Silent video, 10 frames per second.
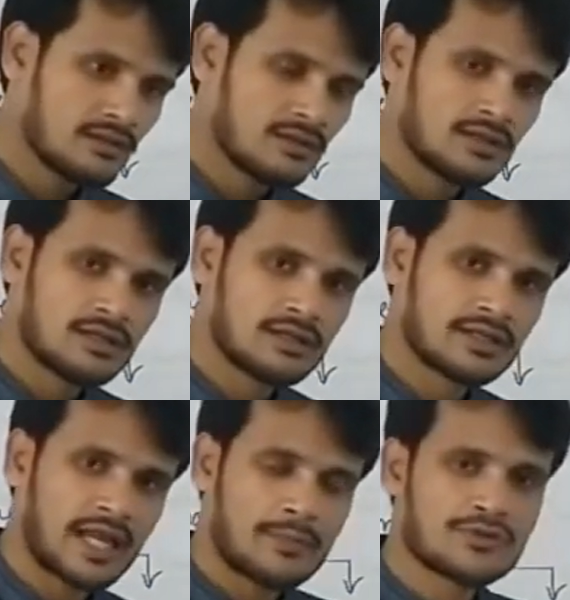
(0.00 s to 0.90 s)

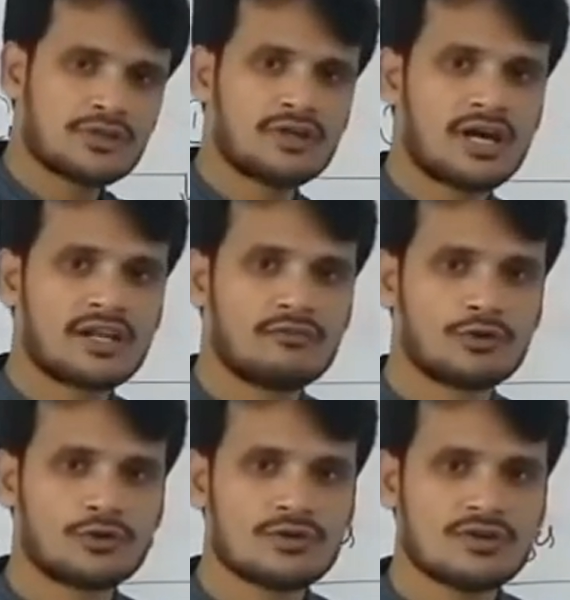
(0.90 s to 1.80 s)
captured on a
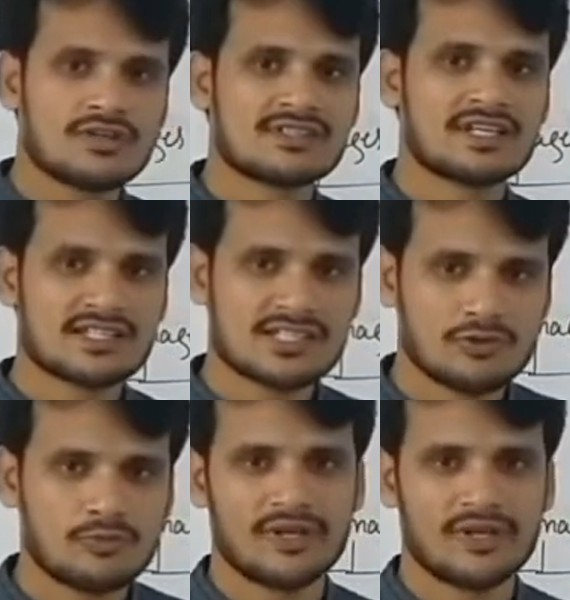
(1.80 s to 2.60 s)
photosensitive